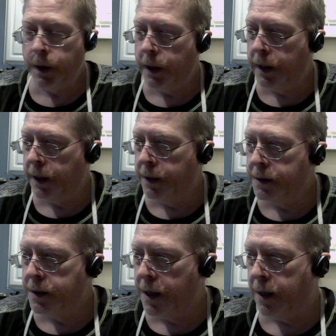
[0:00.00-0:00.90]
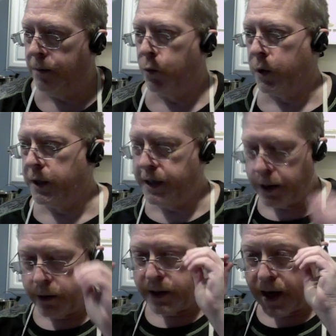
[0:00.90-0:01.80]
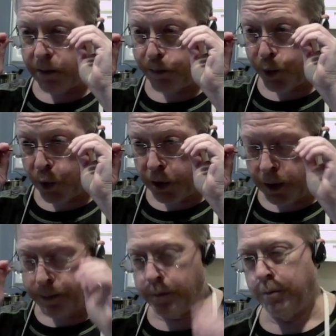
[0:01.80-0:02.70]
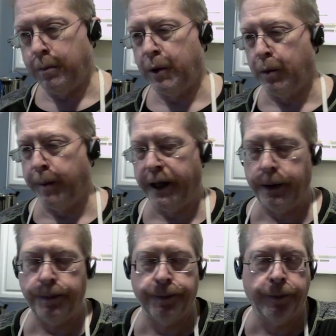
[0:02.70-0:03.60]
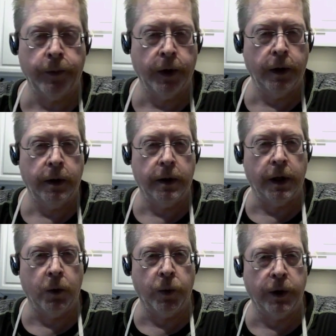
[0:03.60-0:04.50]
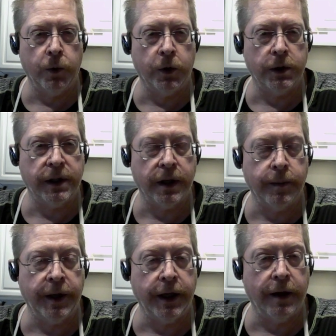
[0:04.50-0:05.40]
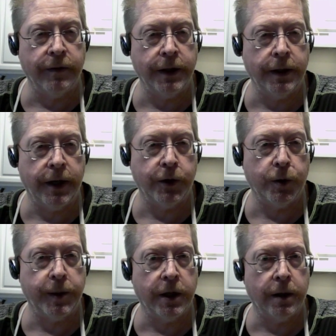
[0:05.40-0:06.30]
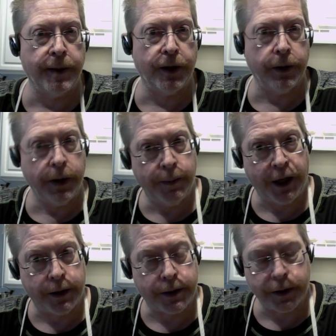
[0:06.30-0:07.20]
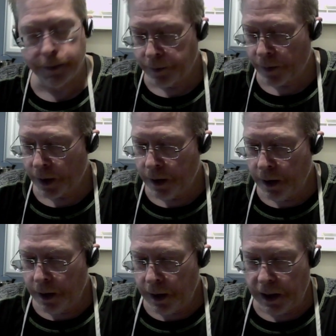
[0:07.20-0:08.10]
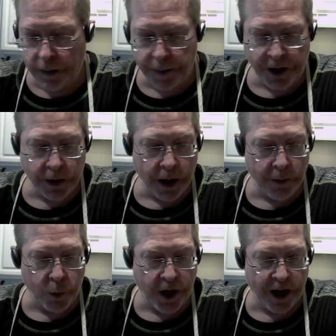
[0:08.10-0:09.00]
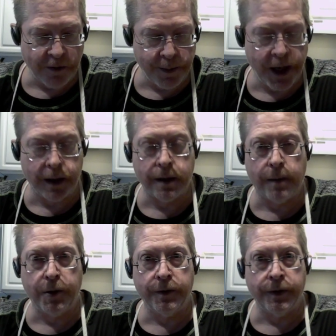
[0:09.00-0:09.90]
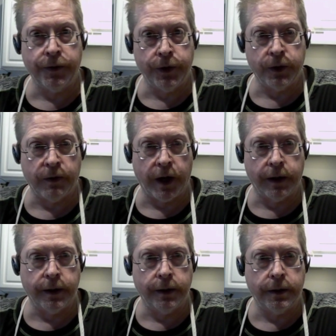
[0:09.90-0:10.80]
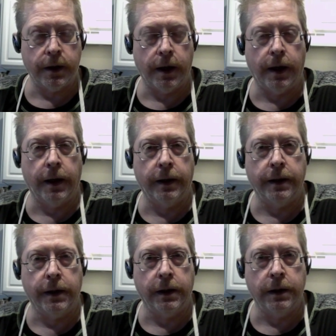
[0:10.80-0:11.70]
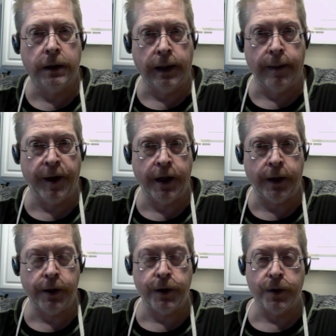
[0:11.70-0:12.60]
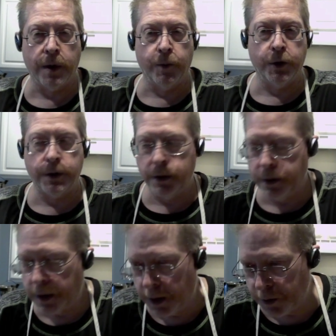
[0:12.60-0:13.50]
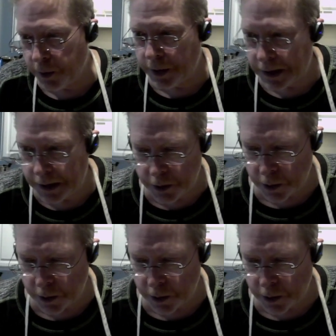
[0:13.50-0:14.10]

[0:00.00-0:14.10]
And we're going to take those out, boil them a little bit. Then we will stick them in the oven, and they should be done in about 30 minutes. In the meantime, we have made a couple of infused vodkas, the lemon and the cucumbers, 2 of the easier